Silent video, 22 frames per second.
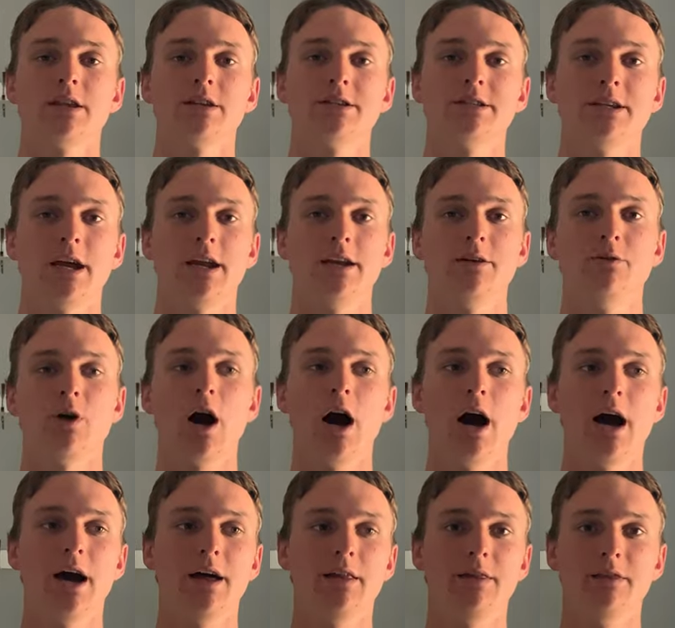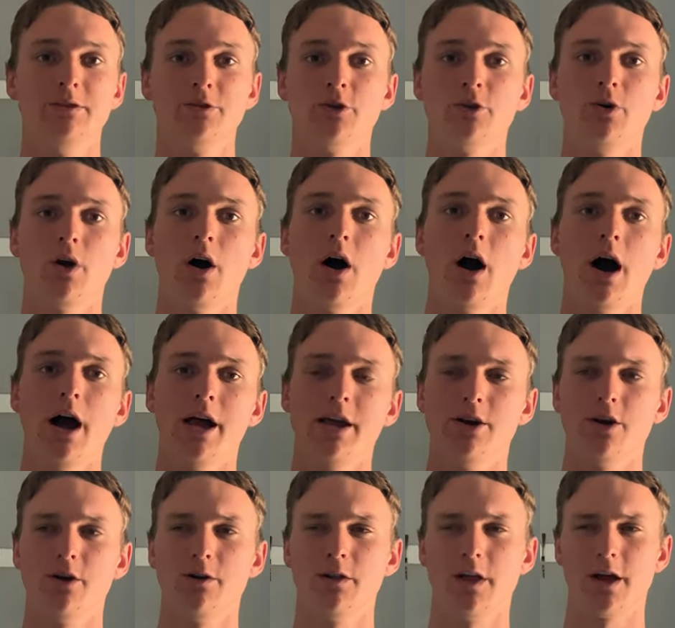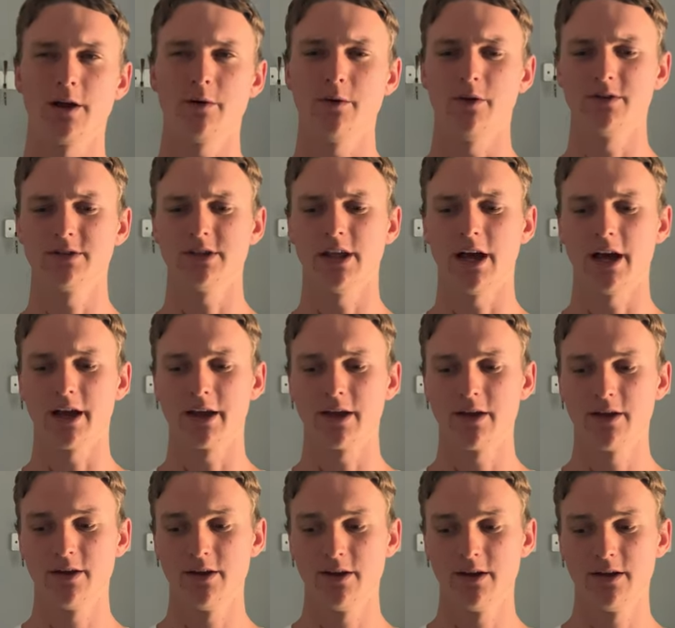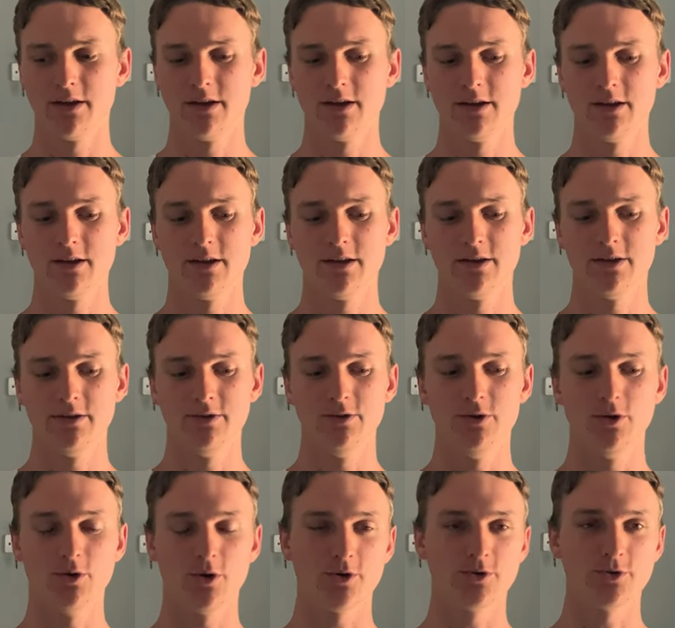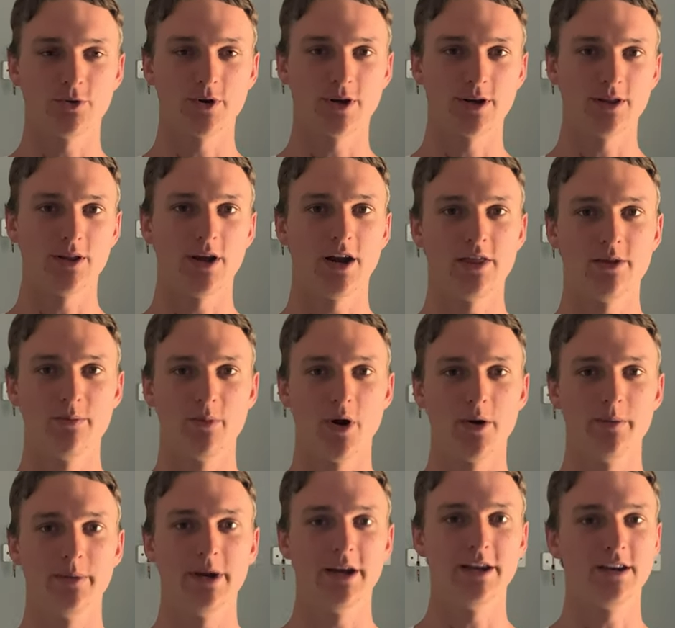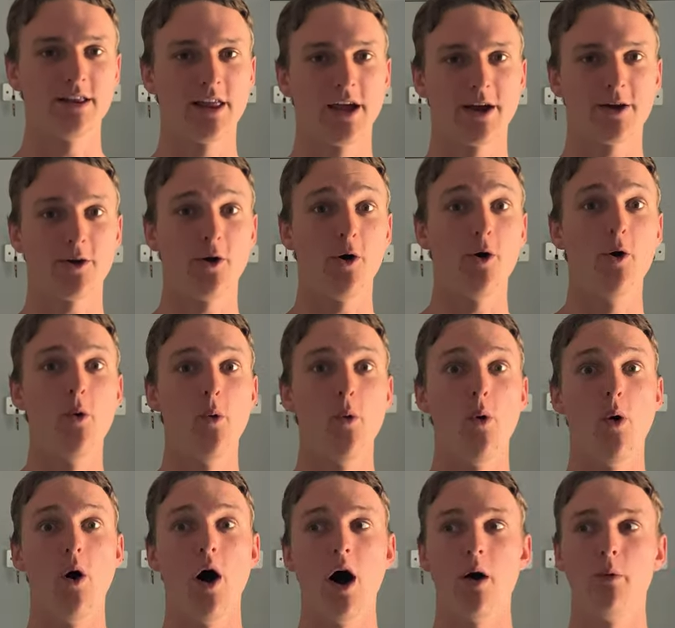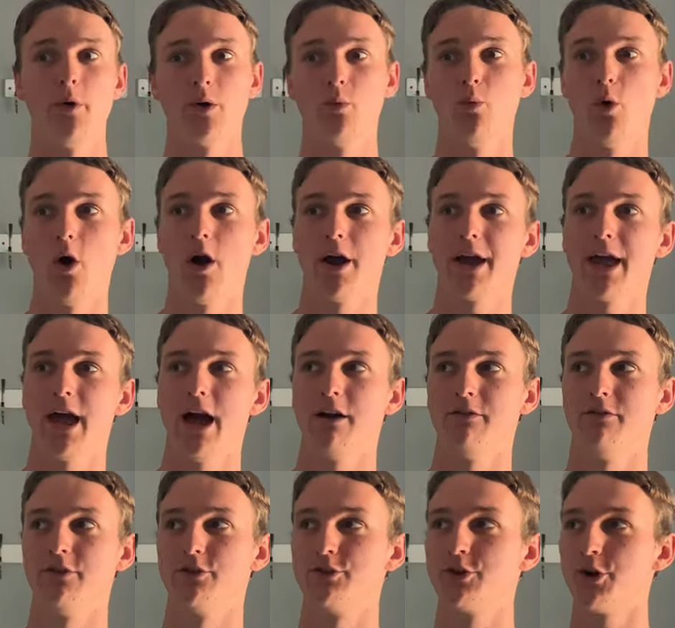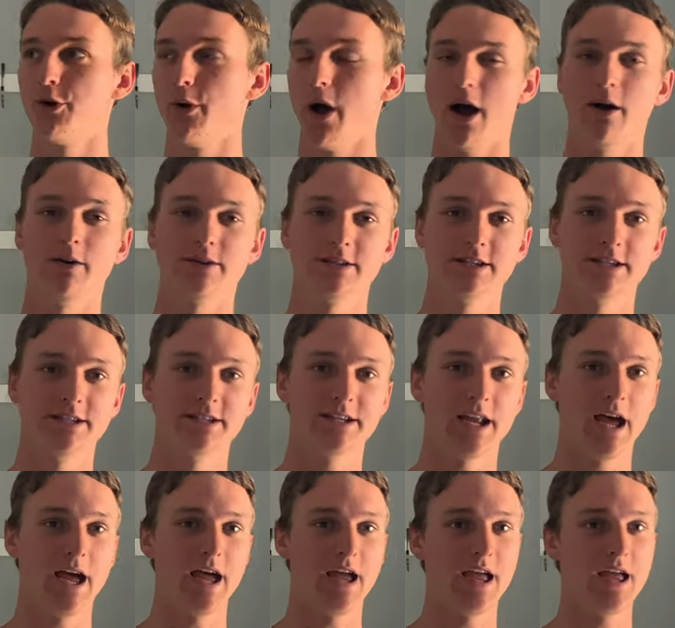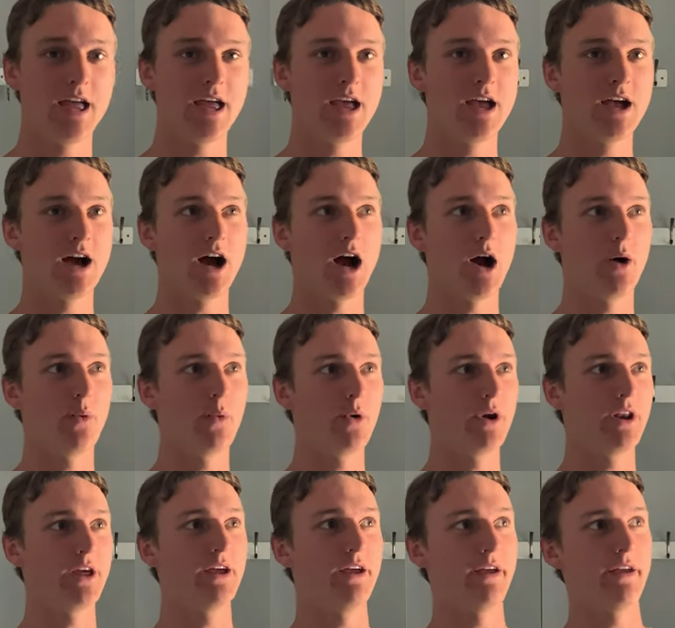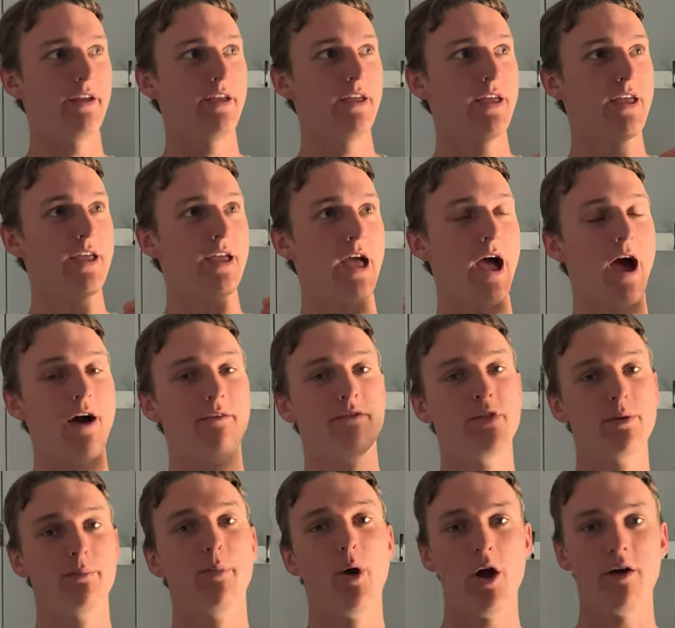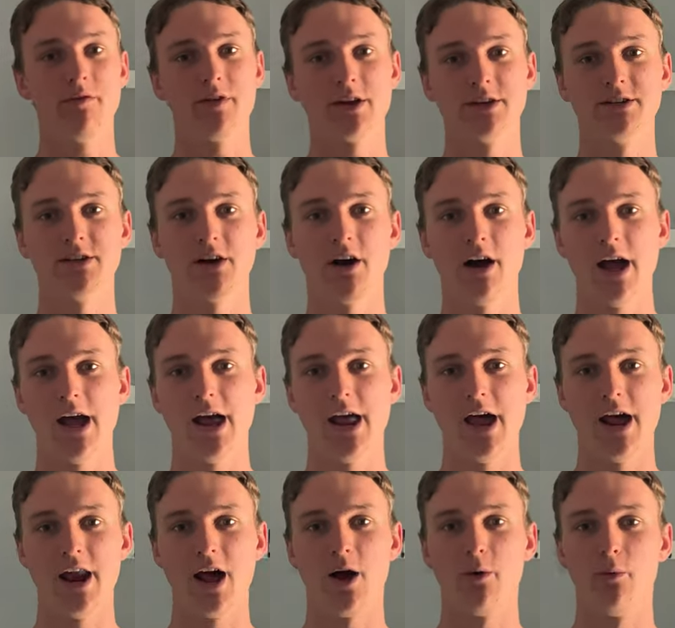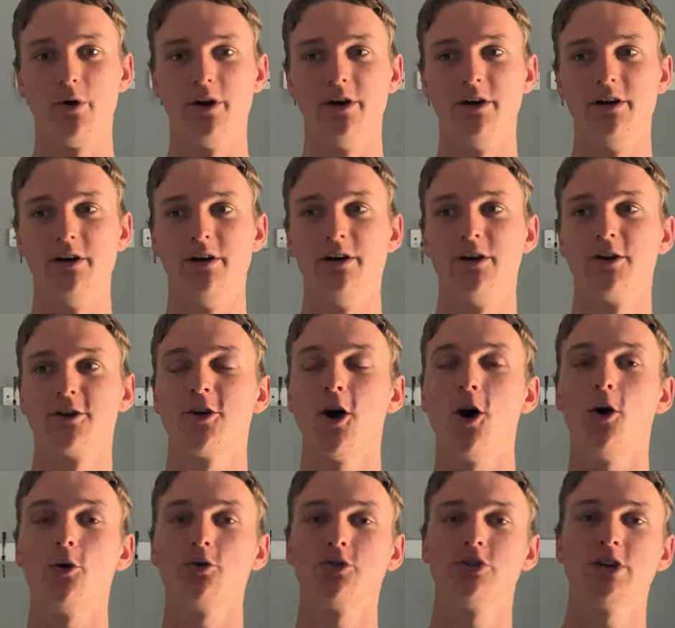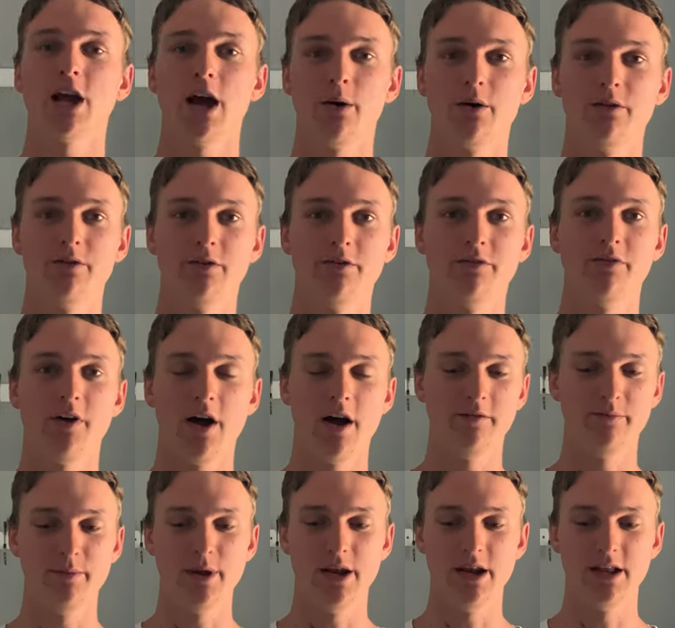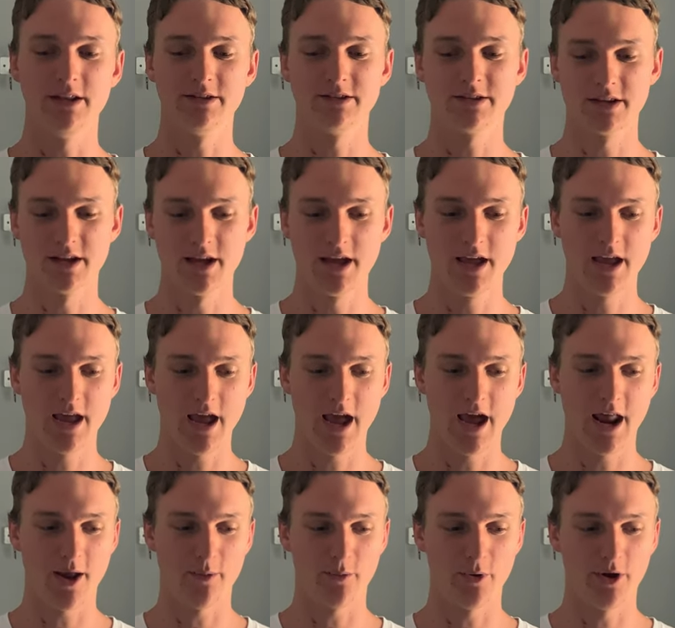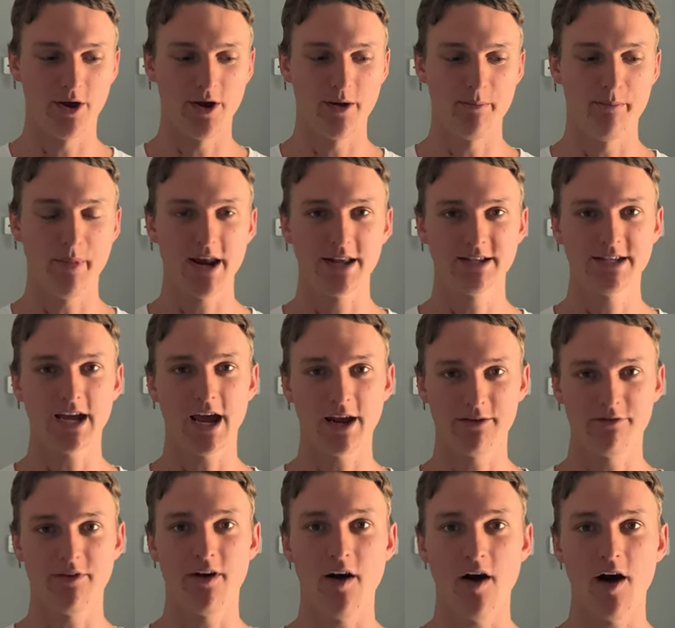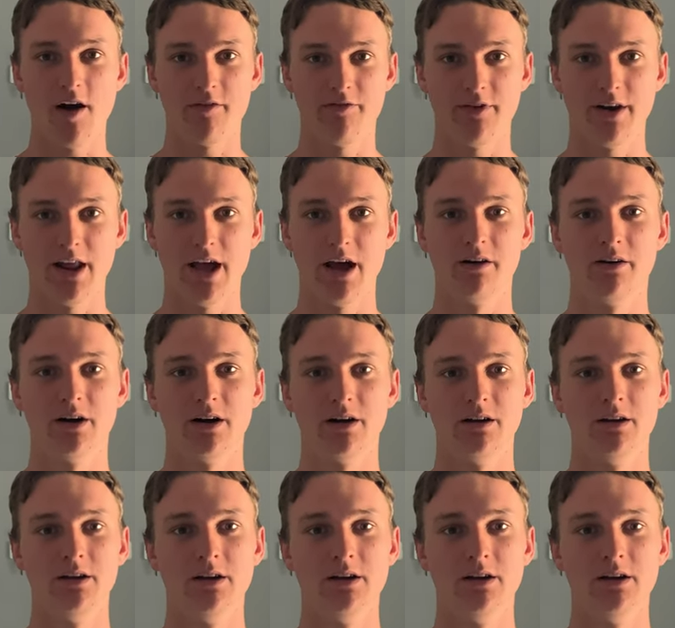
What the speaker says: the standard high too high, you know, like where it's like, you're not doing a lot at the moment and you're like, oh, I want to work out for 2 hours this day, I want to have the perfect diet, and I want to cold shower for 5 minutes, and I want to meditate for half an hour.